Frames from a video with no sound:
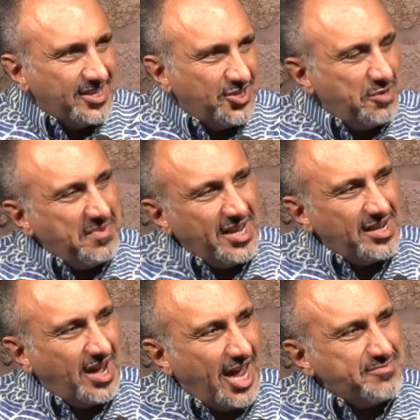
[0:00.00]
you
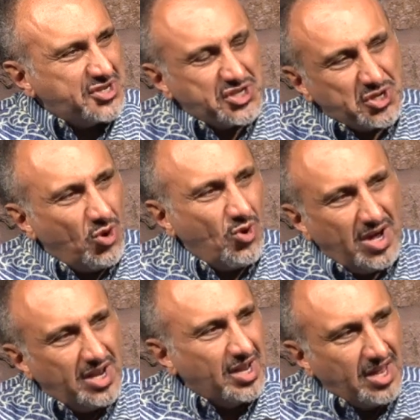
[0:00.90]
mean I'm so
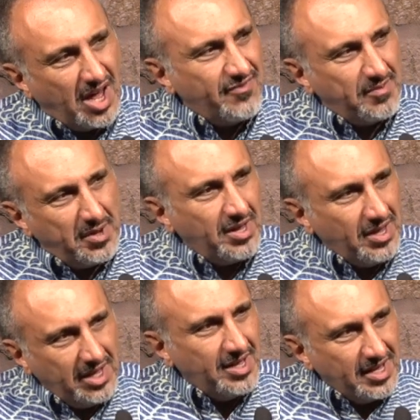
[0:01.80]

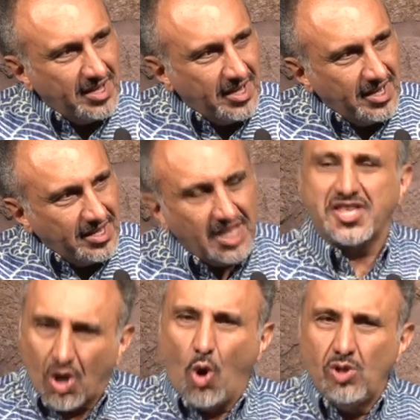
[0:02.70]
unlovable that
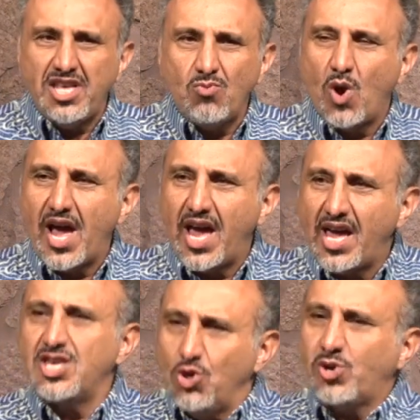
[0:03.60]
the only
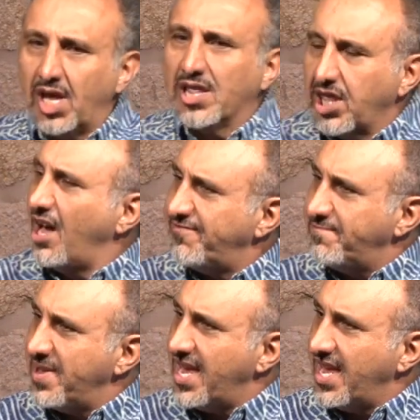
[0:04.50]
way you can love
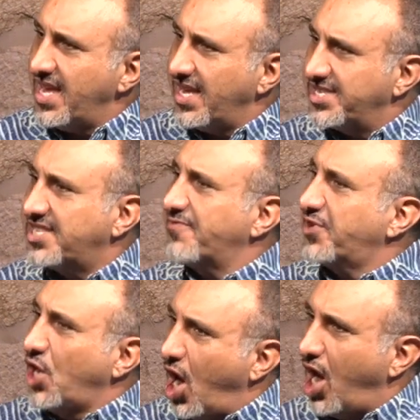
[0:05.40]
me is
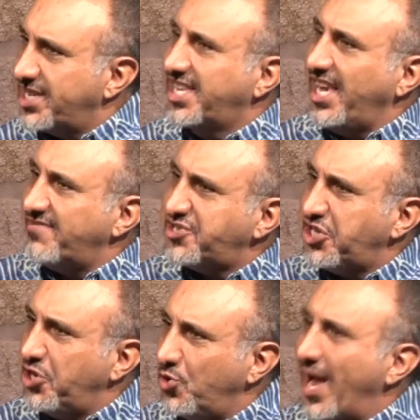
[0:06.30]
if God gives
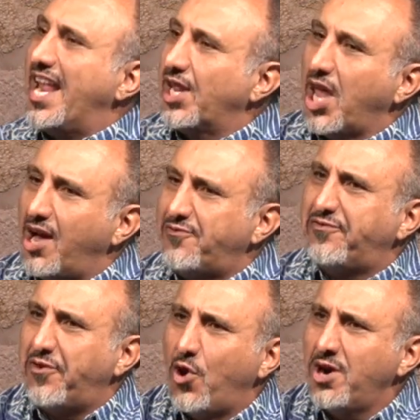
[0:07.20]
you a love
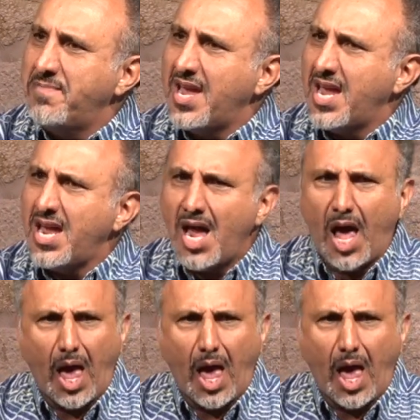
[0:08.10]
for me.